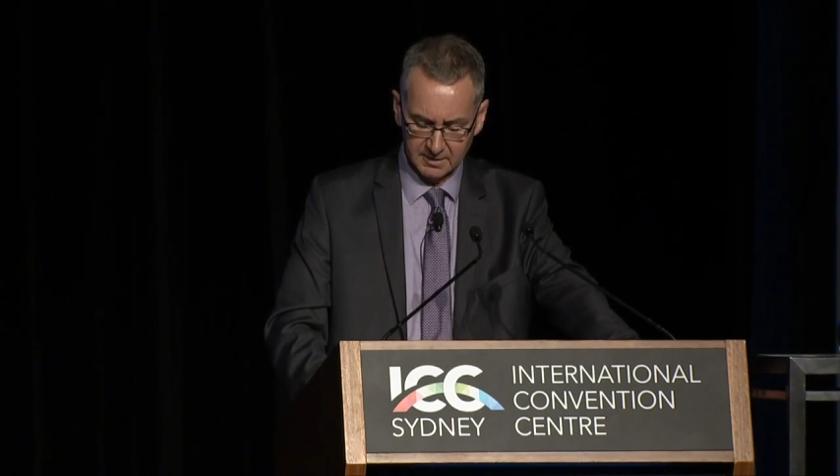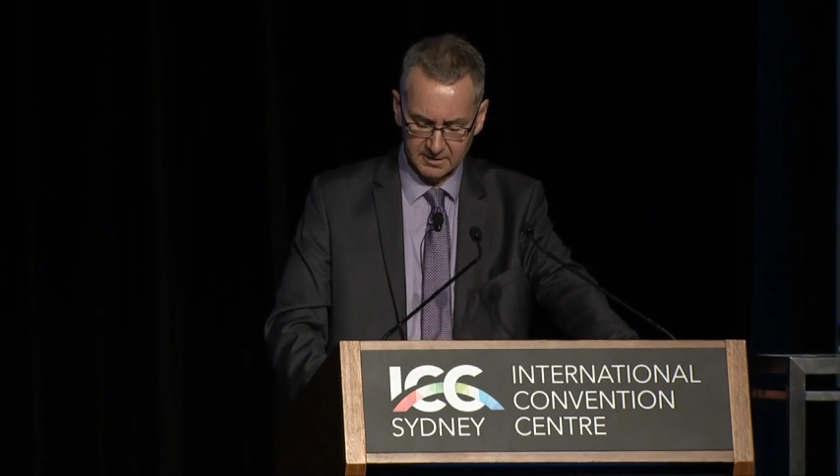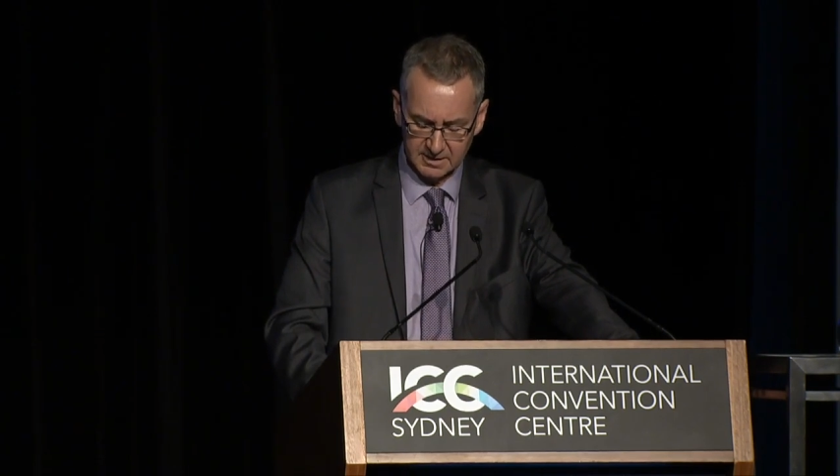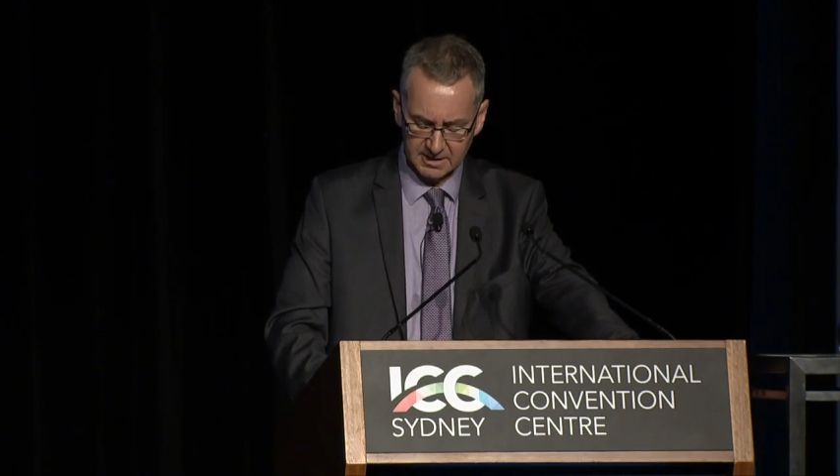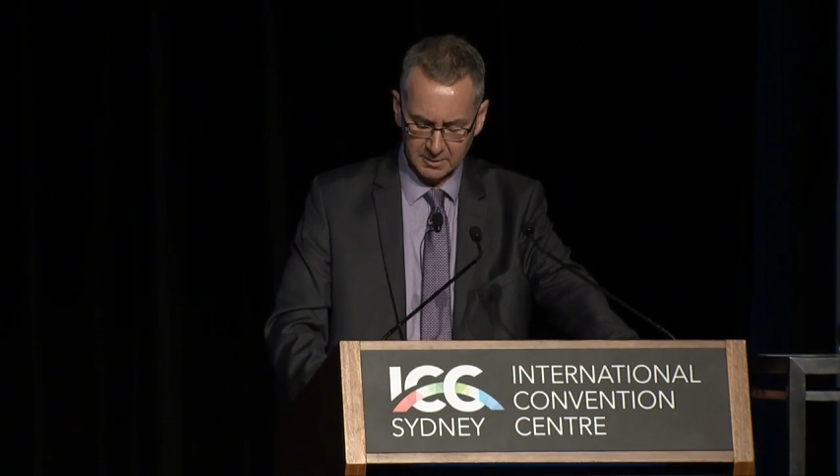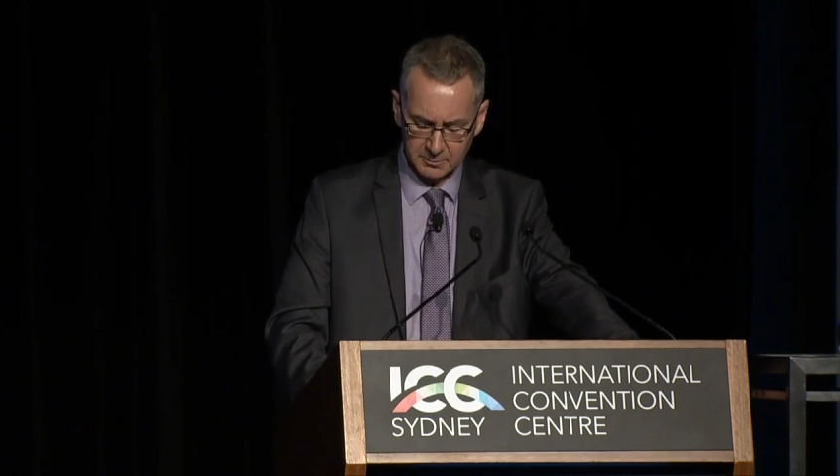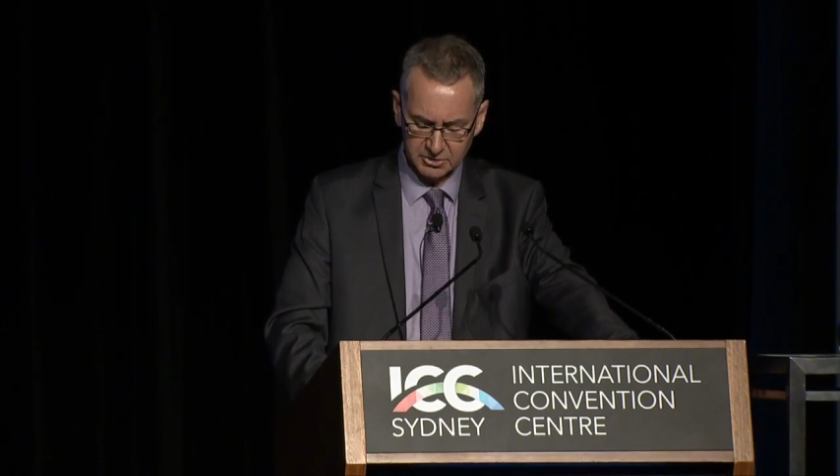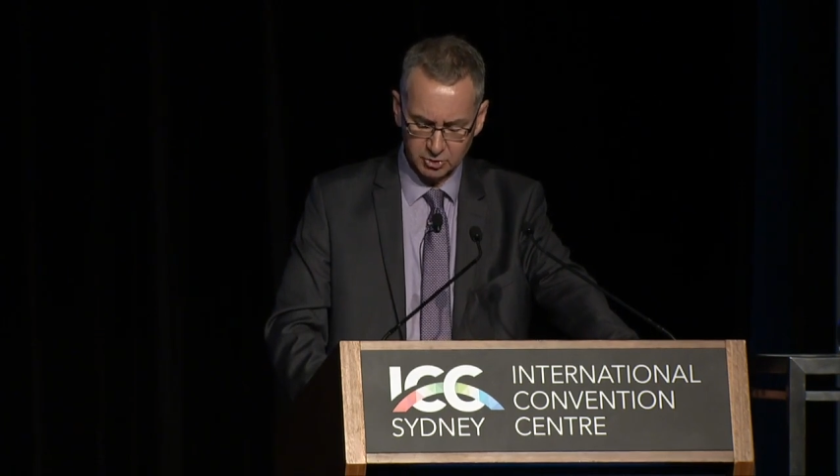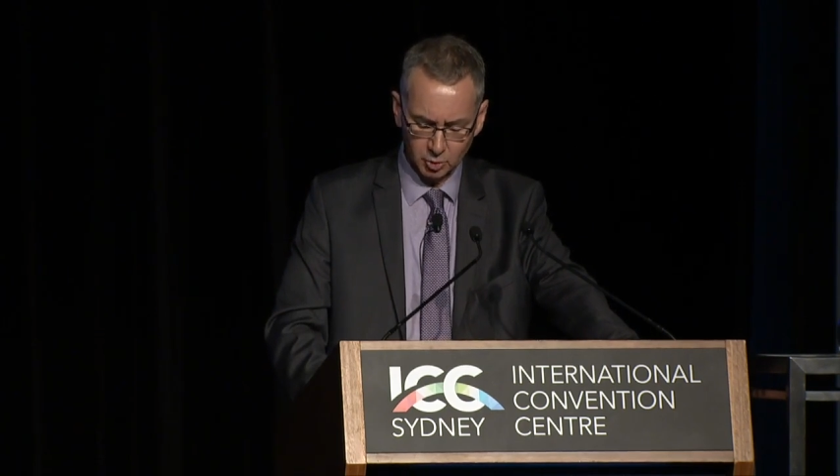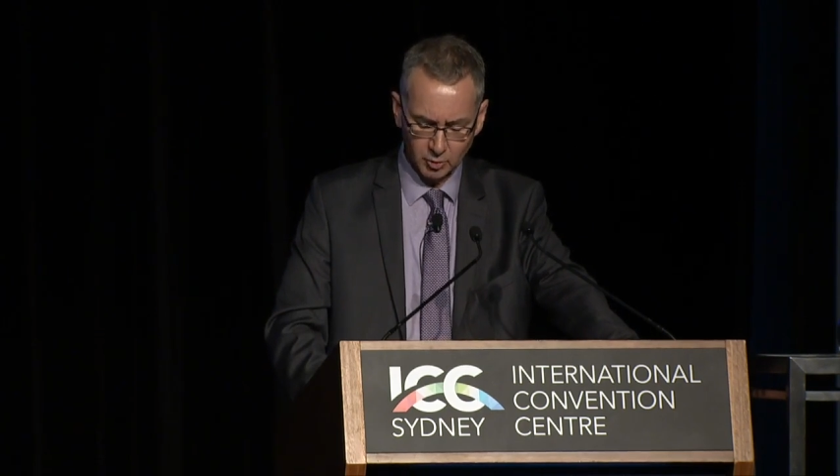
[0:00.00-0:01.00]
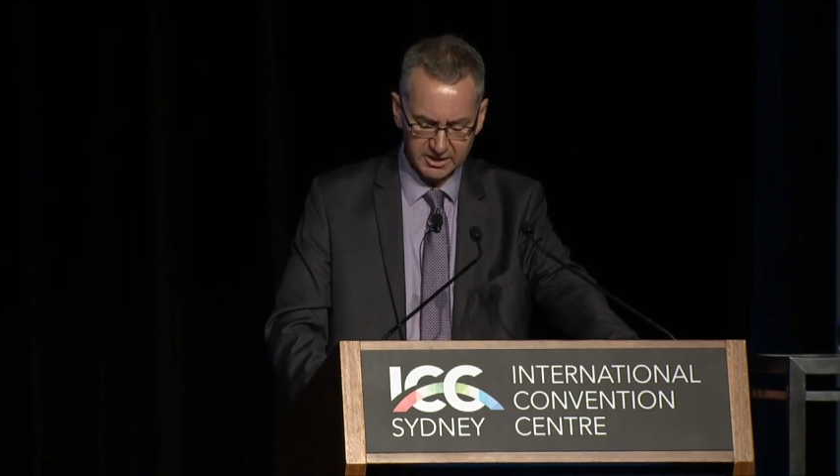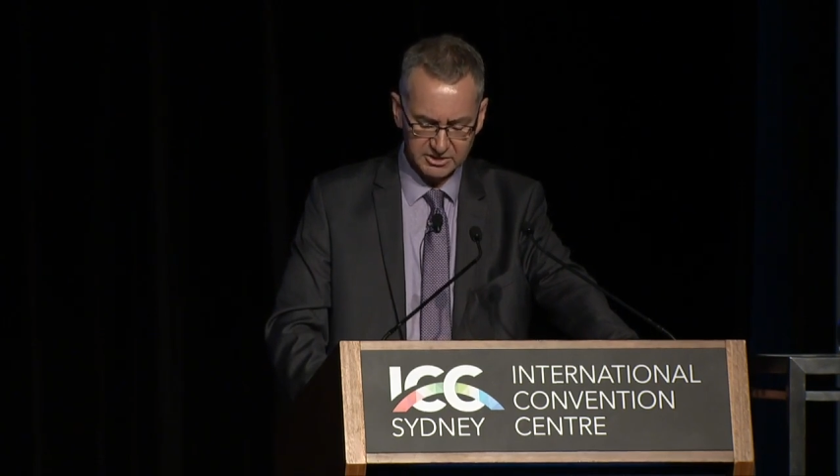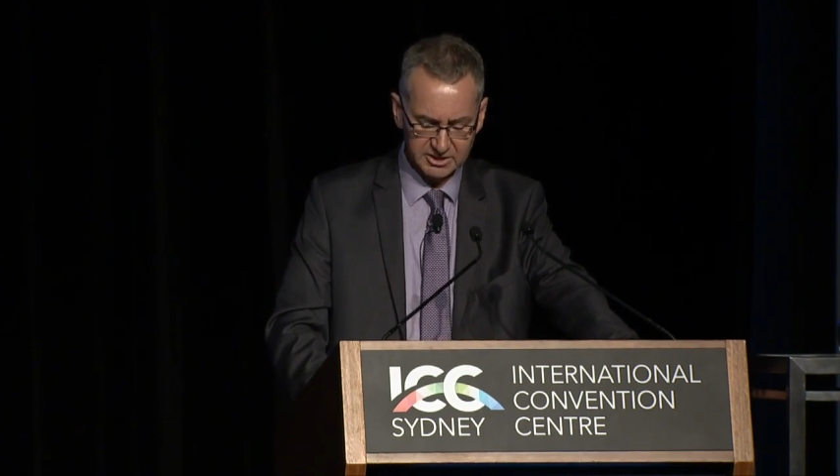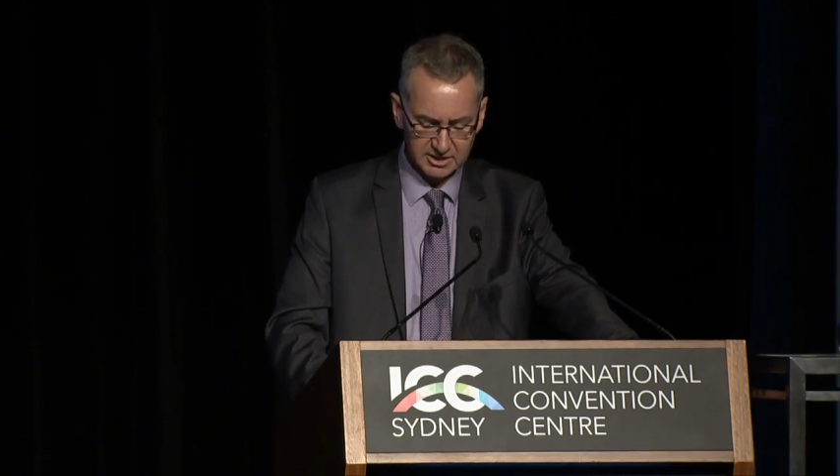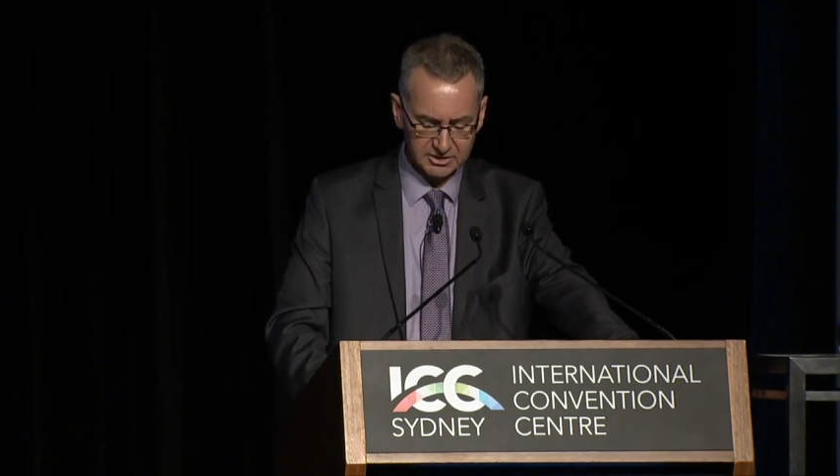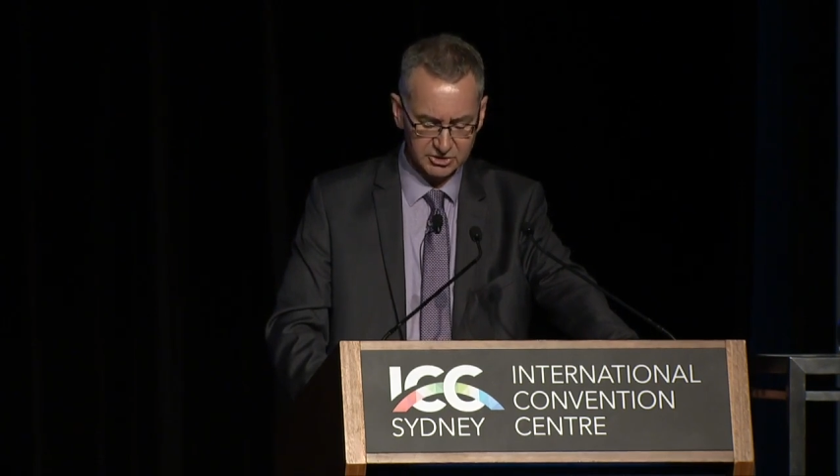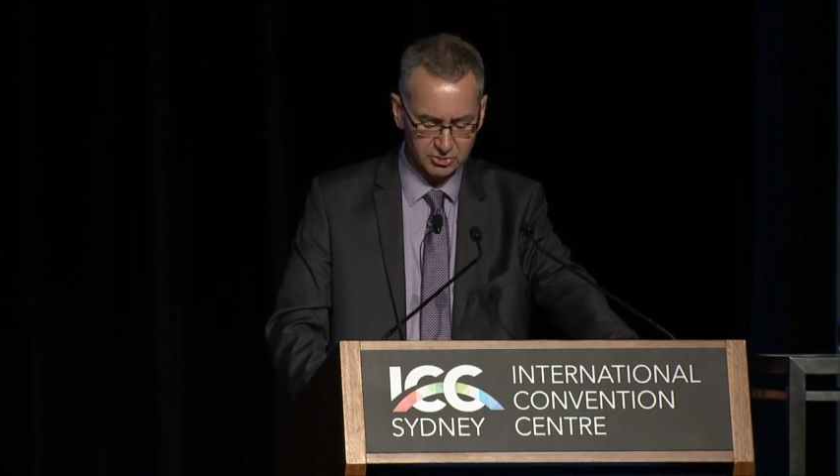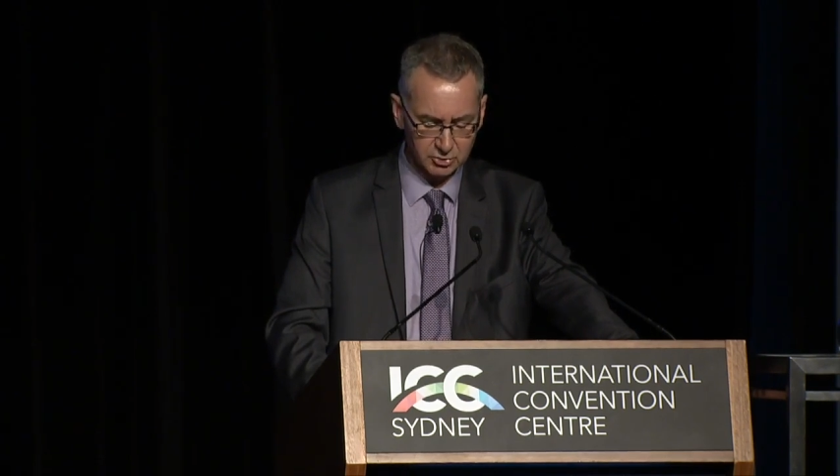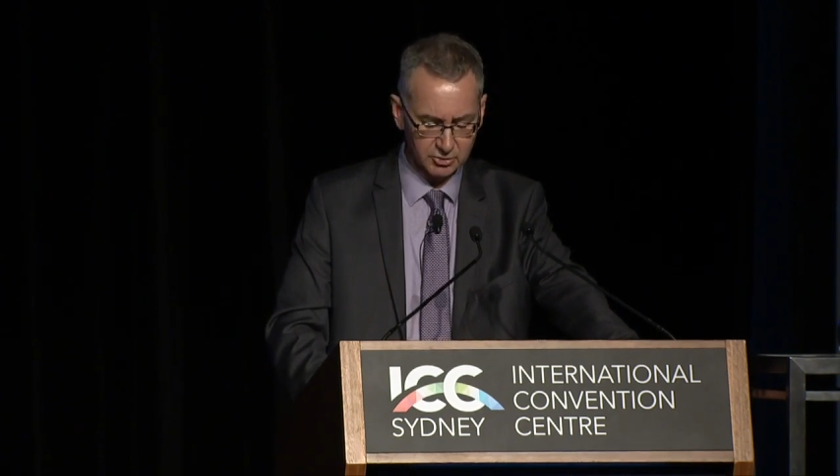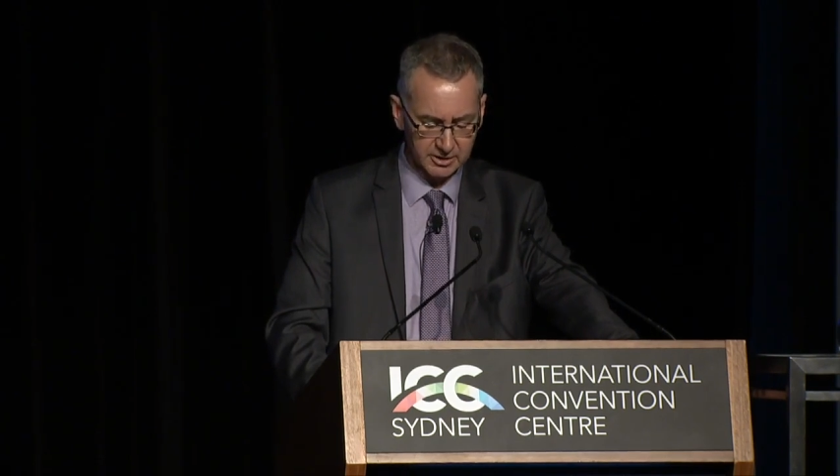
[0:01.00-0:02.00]
The numbers always tell a
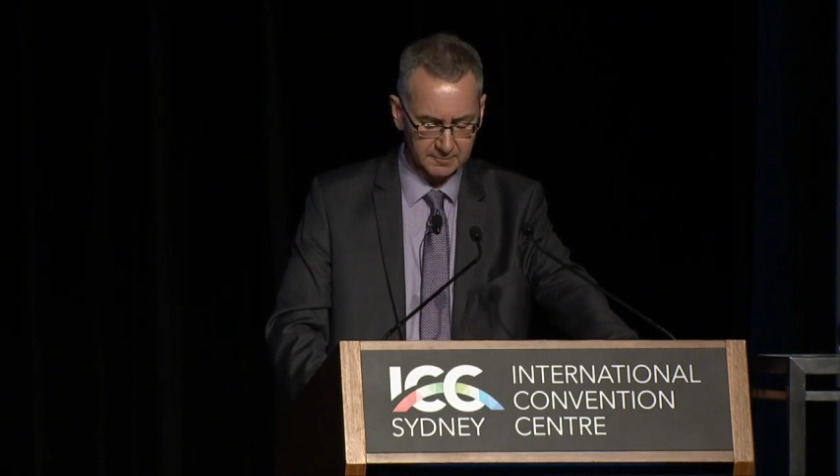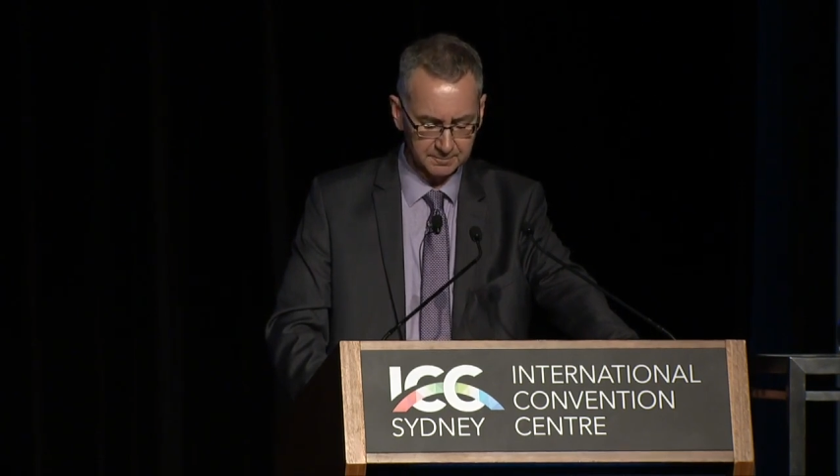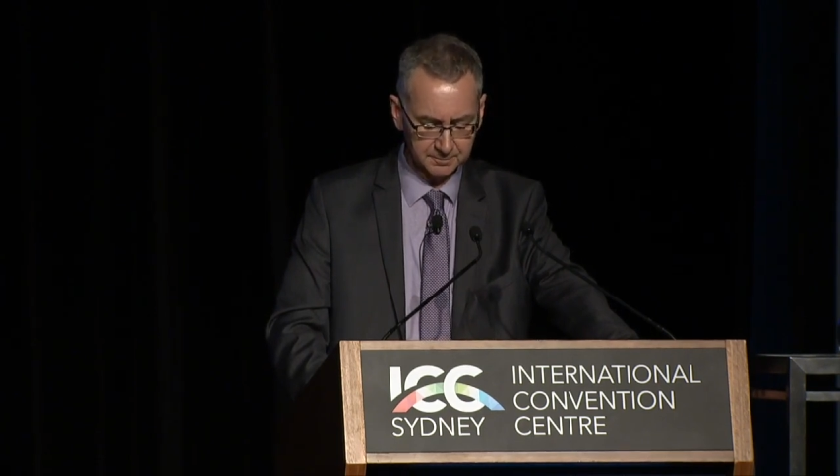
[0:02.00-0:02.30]
story,